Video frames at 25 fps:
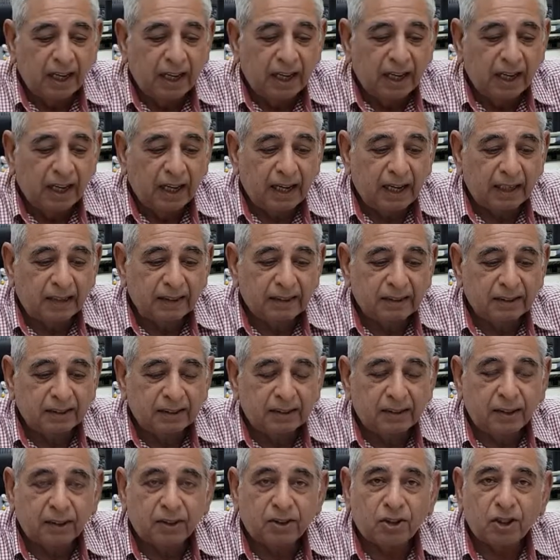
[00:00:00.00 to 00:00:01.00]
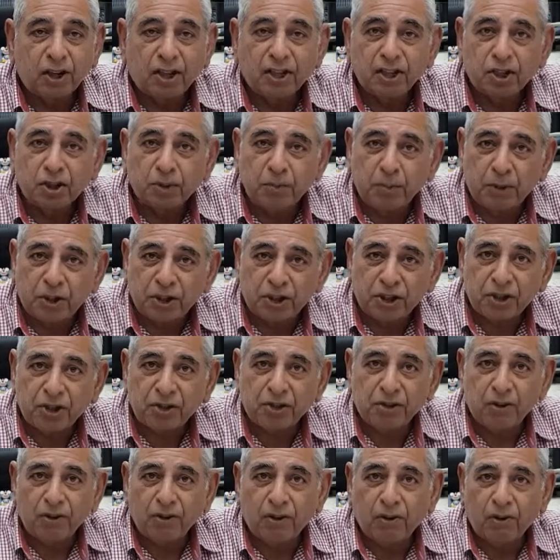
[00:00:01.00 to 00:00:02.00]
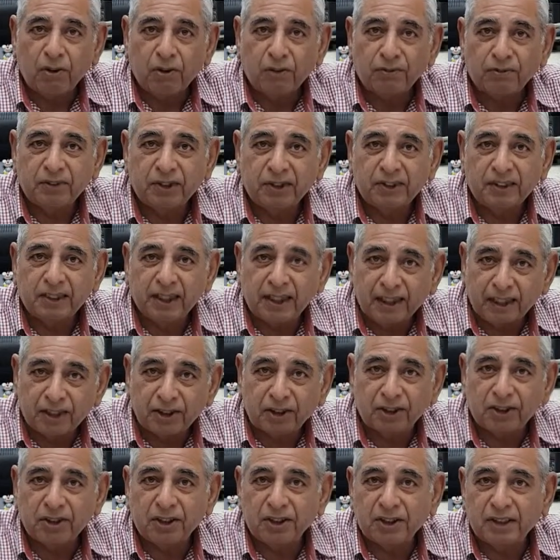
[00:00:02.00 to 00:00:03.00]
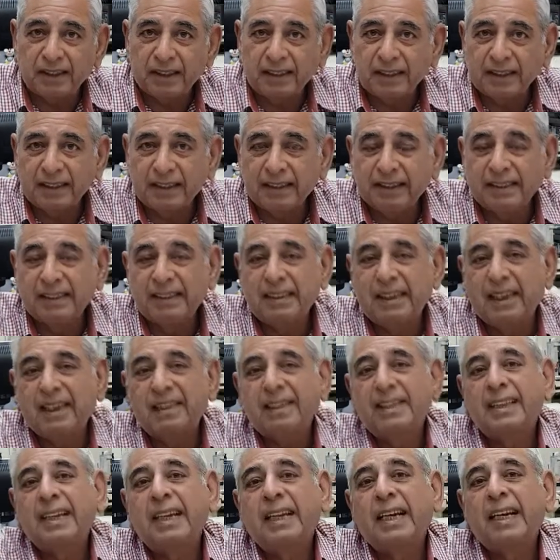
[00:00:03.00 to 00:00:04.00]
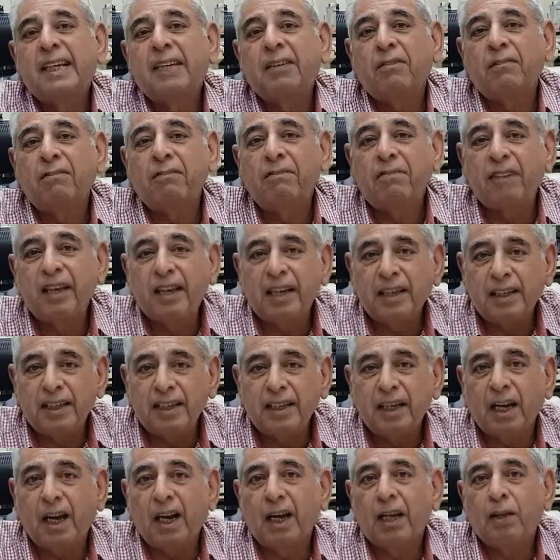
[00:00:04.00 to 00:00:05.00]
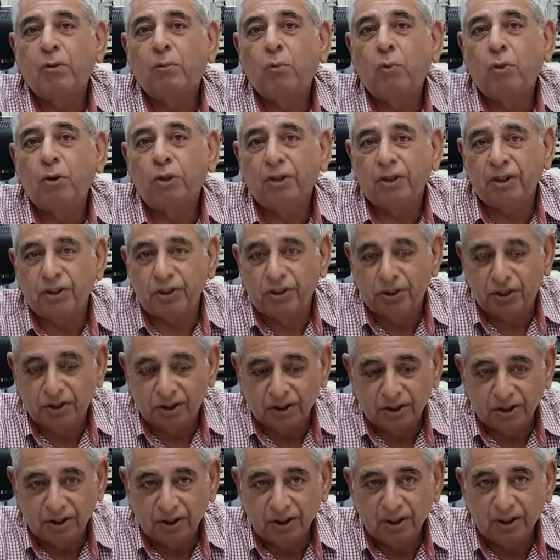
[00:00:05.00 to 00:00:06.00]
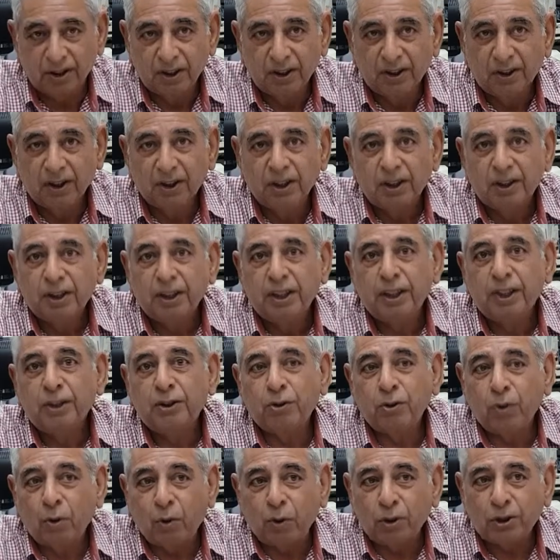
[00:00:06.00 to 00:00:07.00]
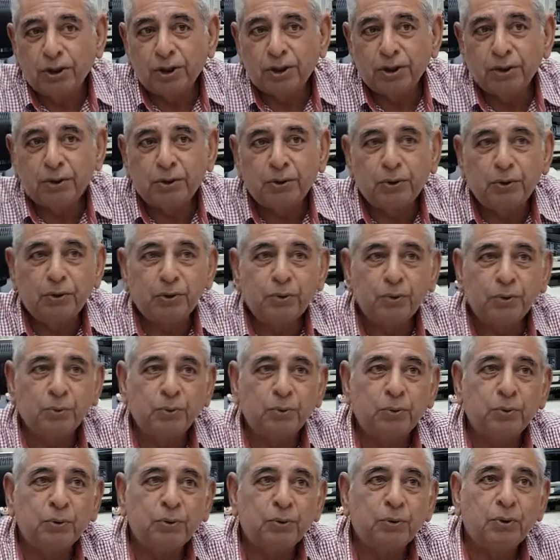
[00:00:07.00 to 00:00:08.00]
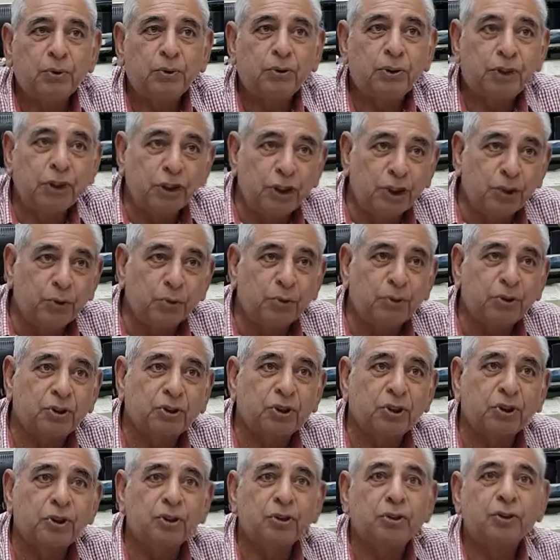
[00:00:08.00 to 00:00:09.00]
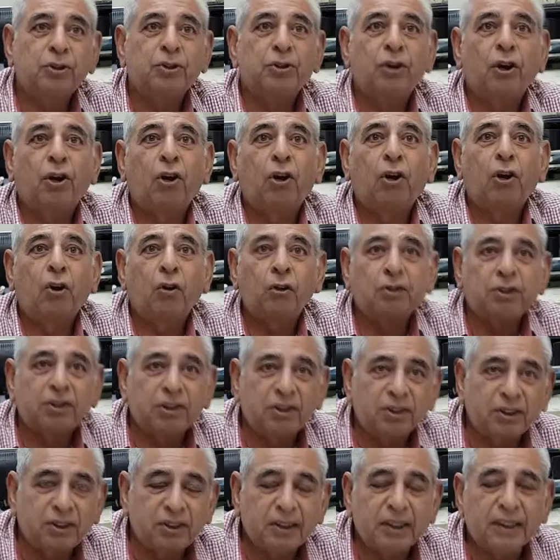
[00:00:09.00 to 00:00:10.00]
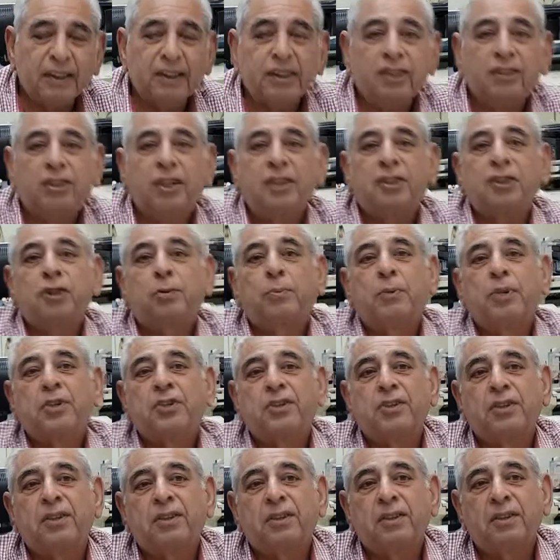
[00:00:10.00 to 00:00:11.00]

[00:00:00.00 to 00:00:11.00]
And the transmission of this electricity is done at a very high voltage in order to reduce the losses in transmission.